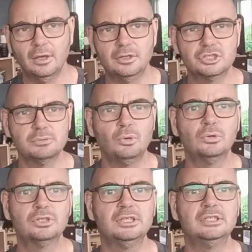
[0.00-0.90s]

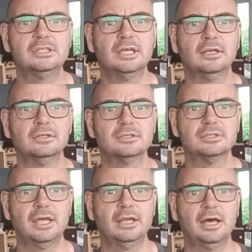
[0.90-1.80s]
small details
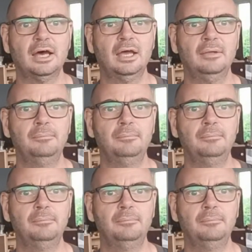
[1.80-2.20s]
that I